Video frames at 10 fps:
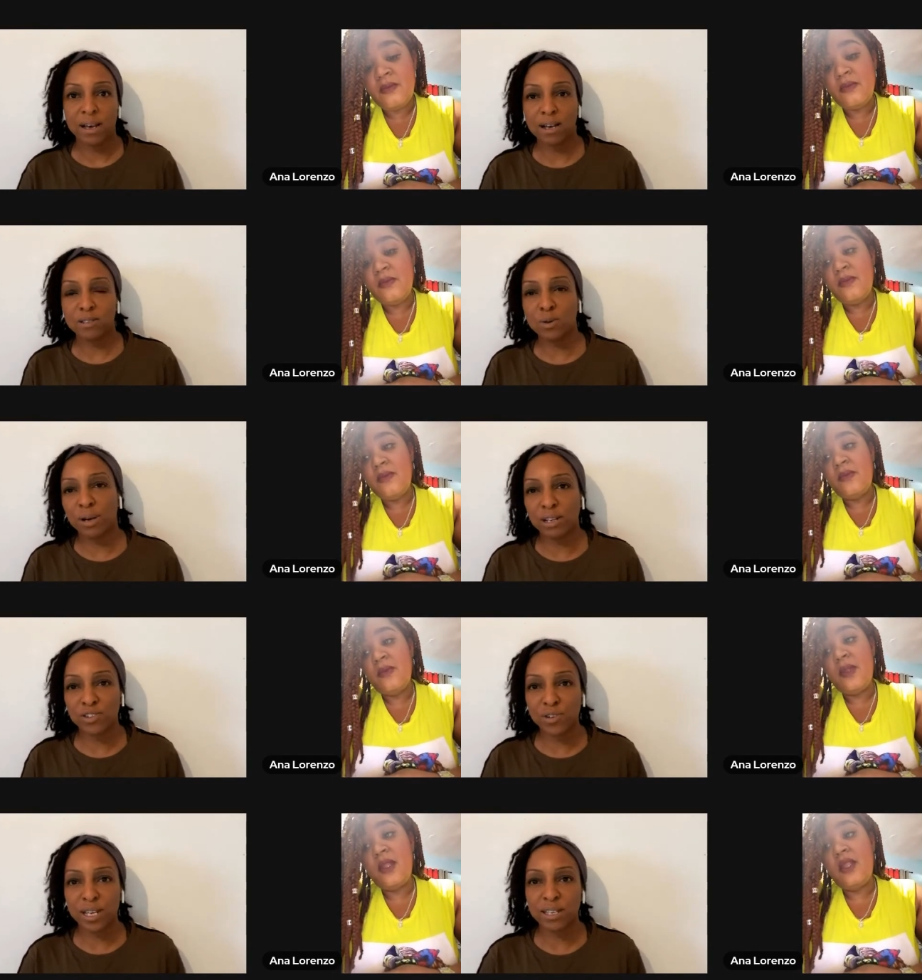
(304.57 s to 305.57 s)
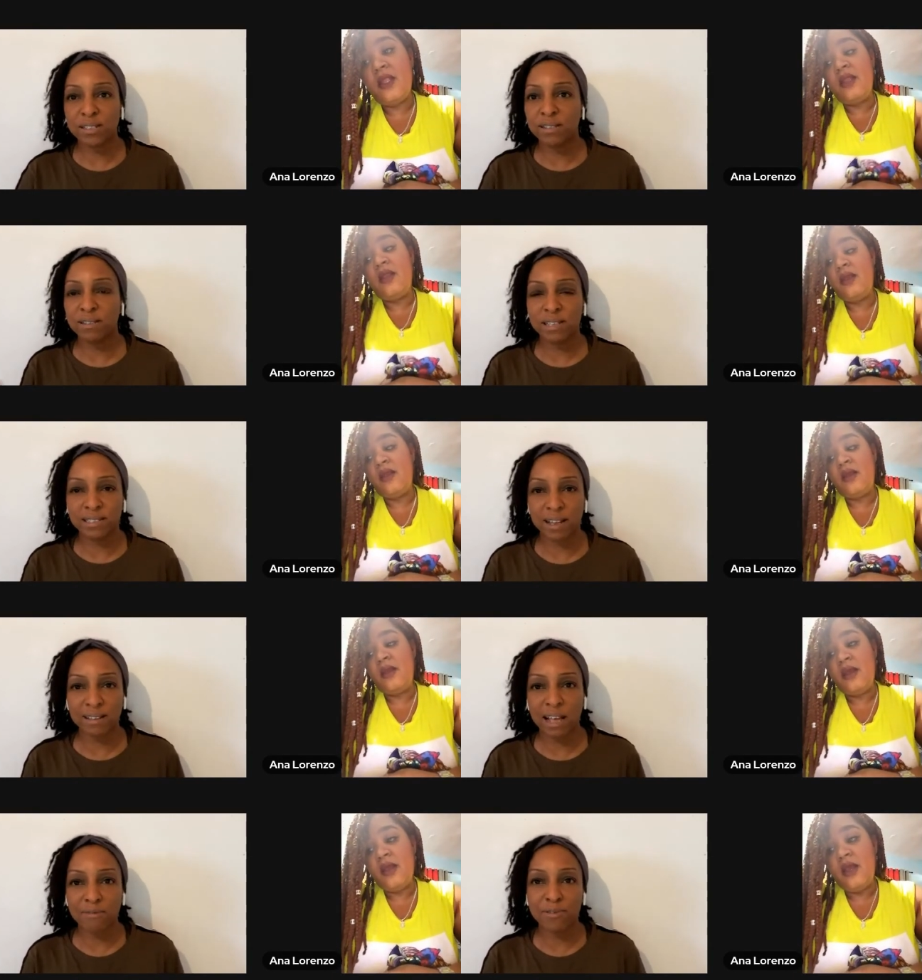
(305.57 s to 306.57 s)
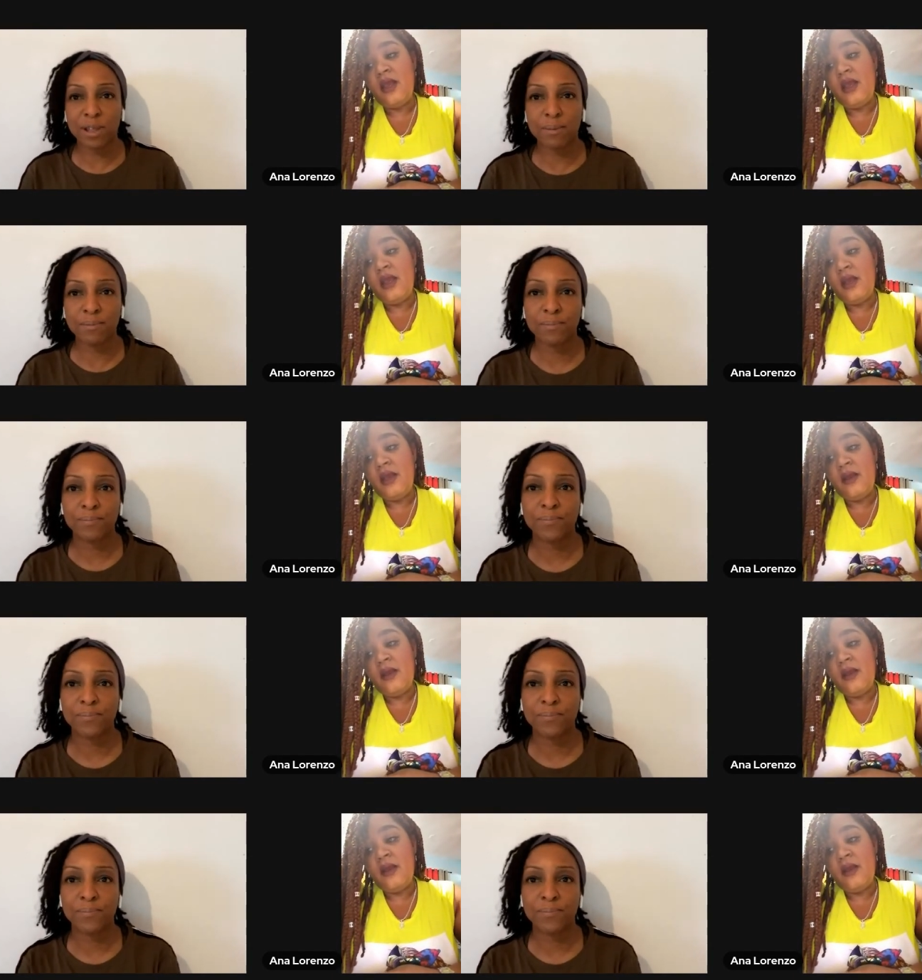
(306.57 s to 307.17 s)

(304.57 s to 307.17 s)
Speaker 1: uh, toiletries and things like that for them